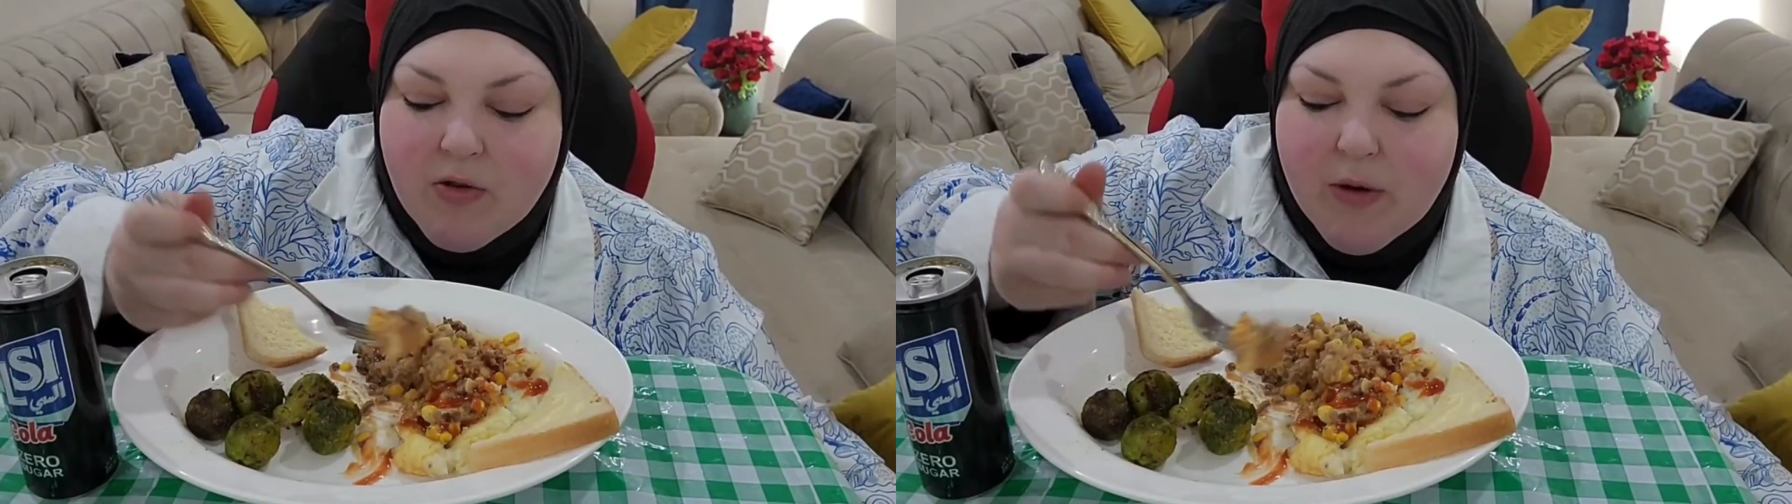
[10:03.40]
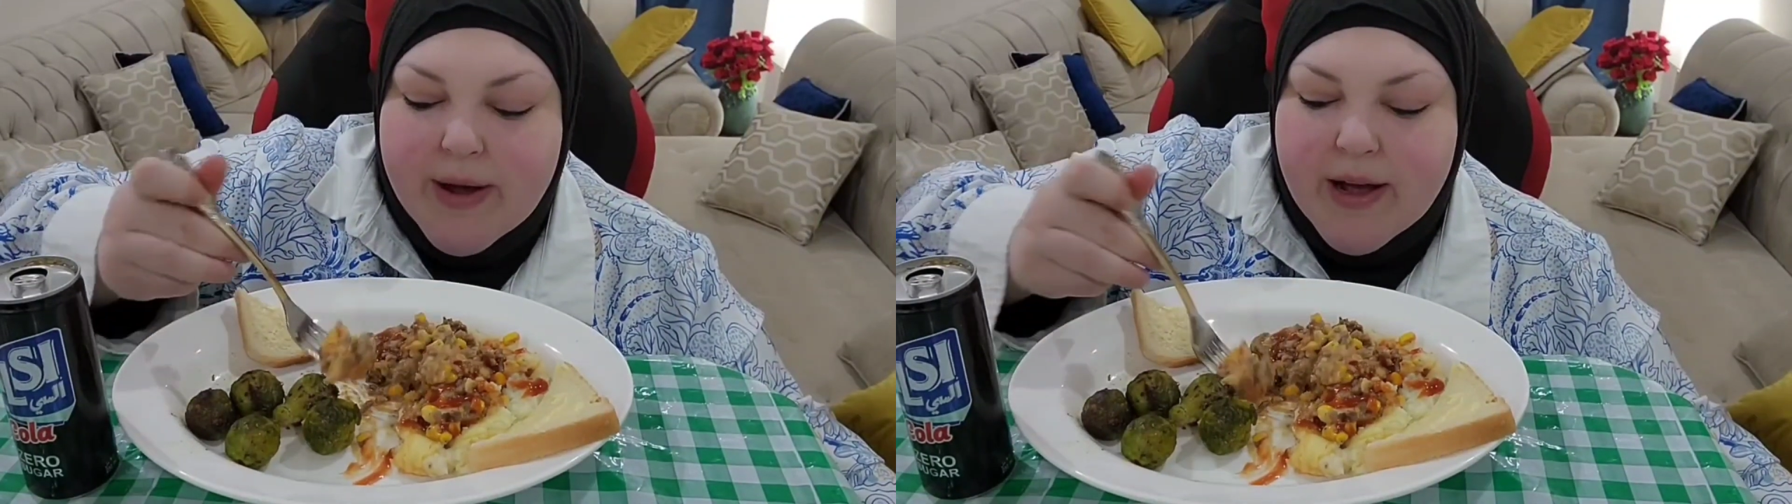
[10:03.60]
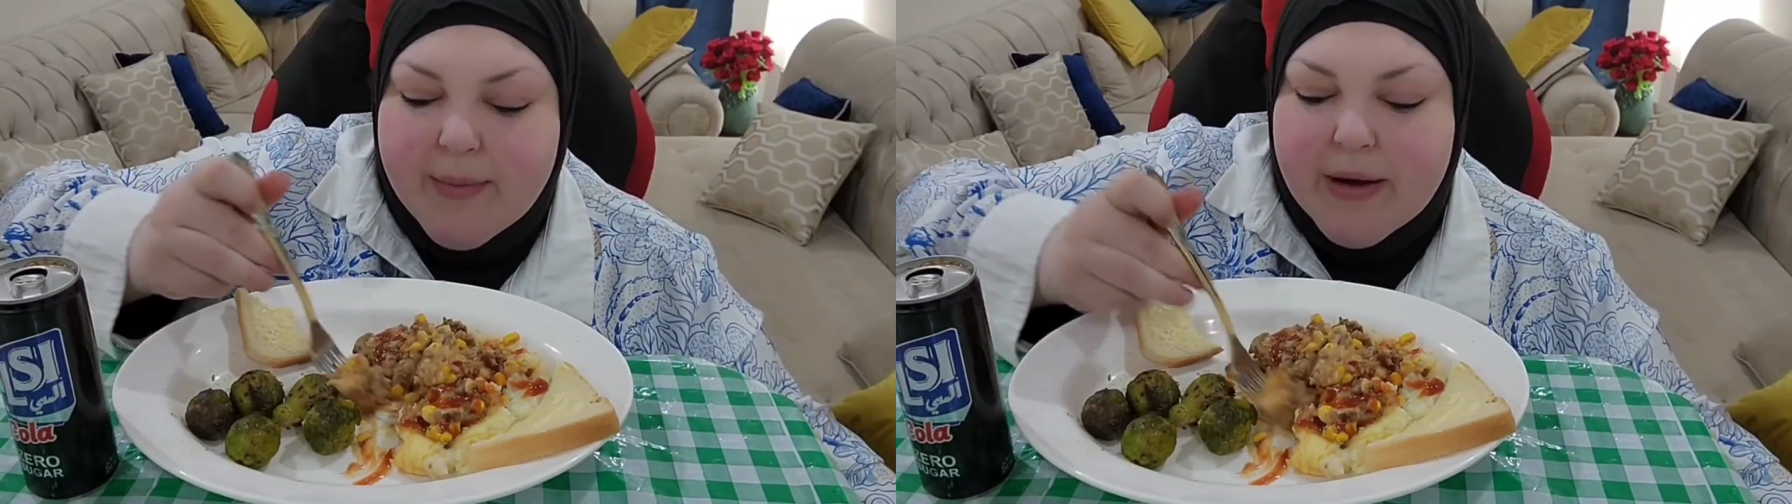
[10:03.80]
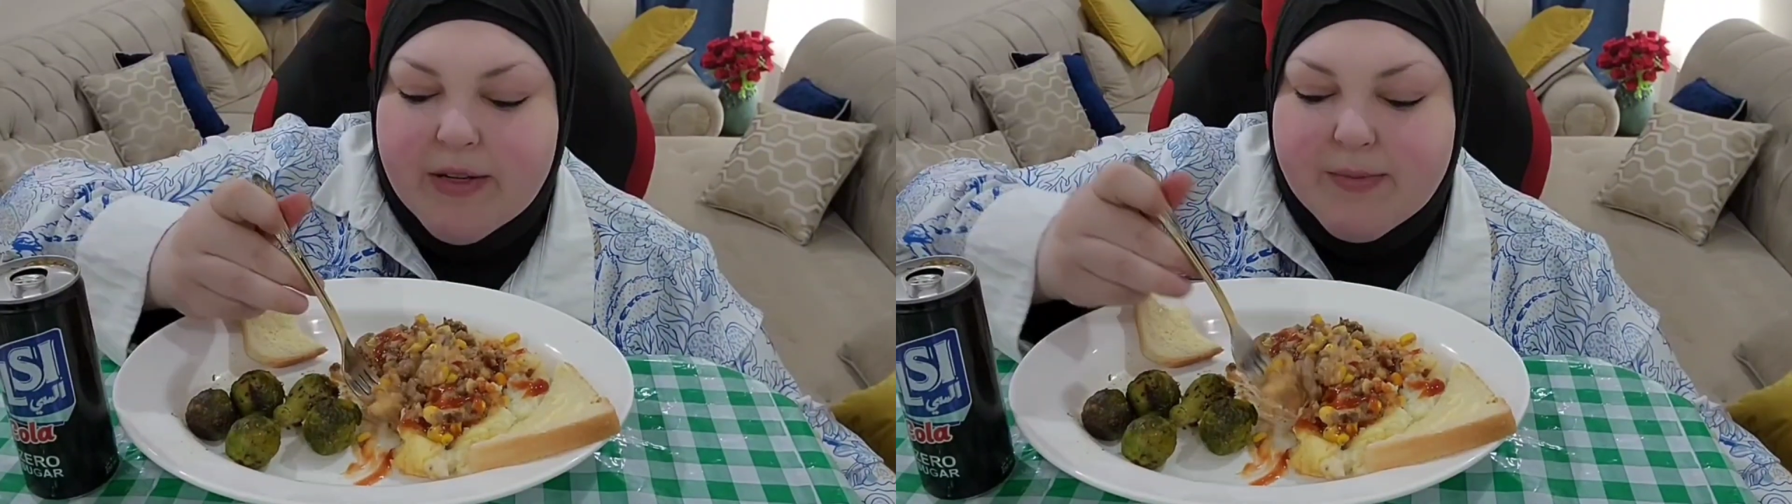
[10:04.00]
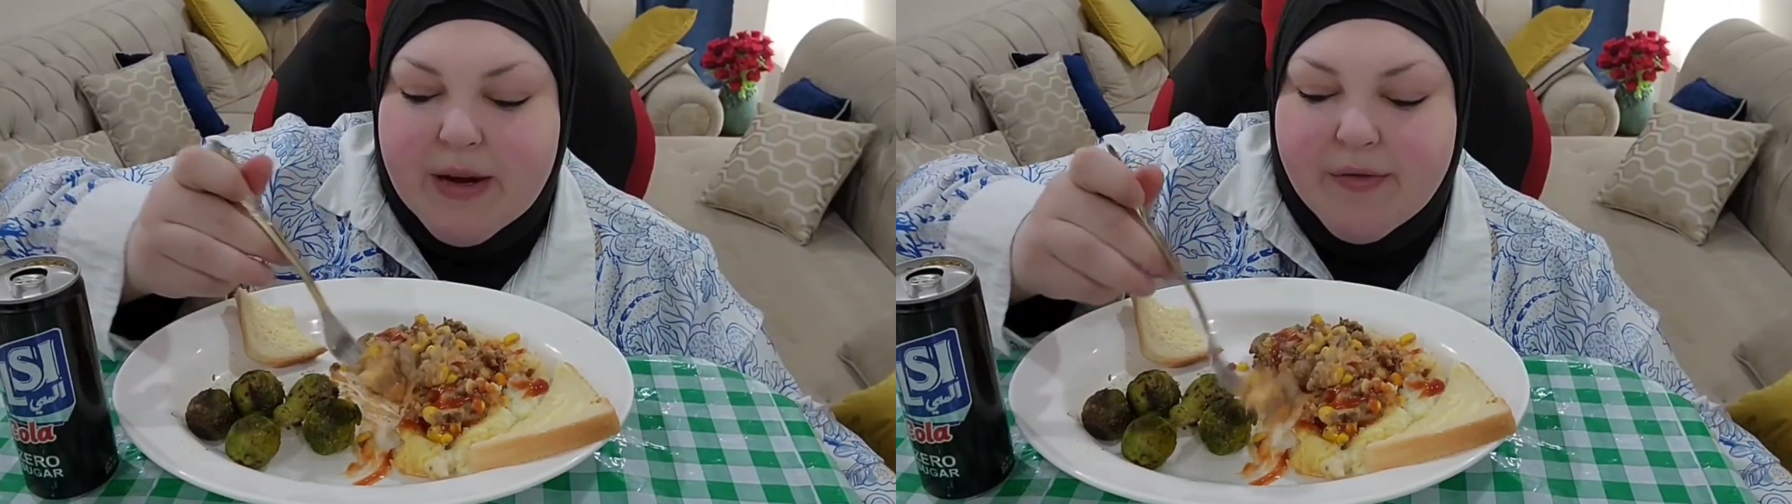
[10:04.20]
growing up,
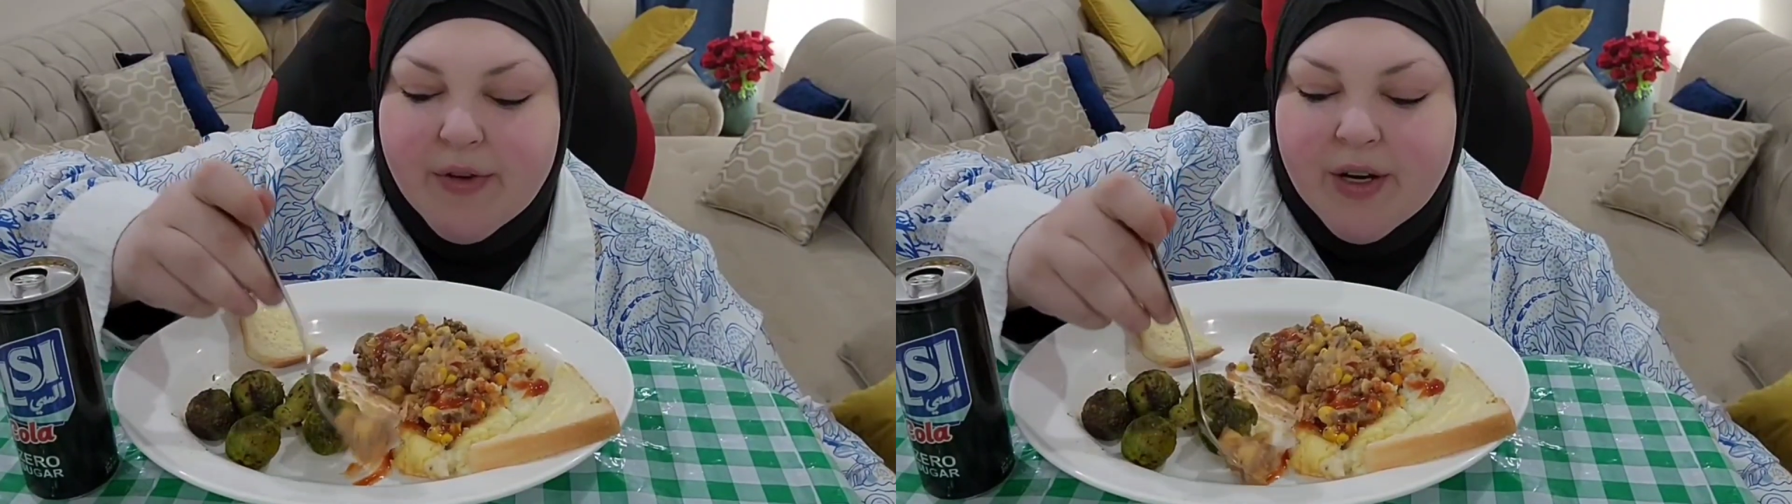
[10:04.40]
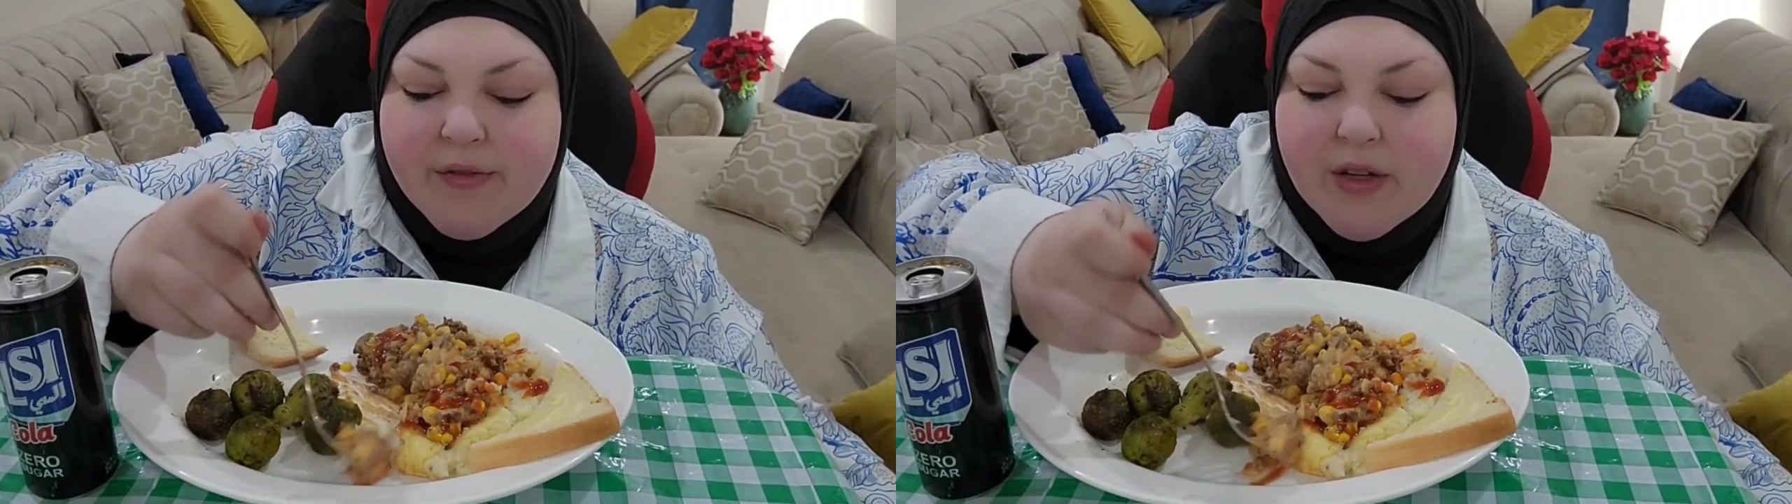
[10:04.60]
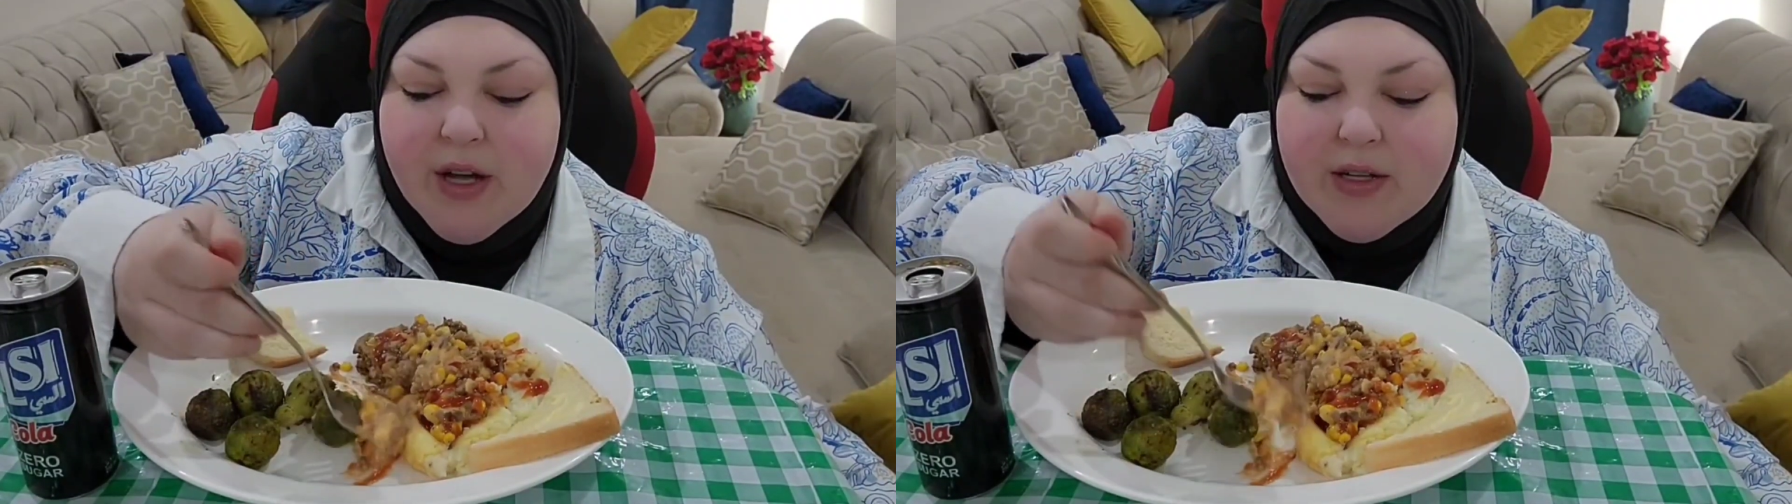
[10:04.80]
I was made fun of a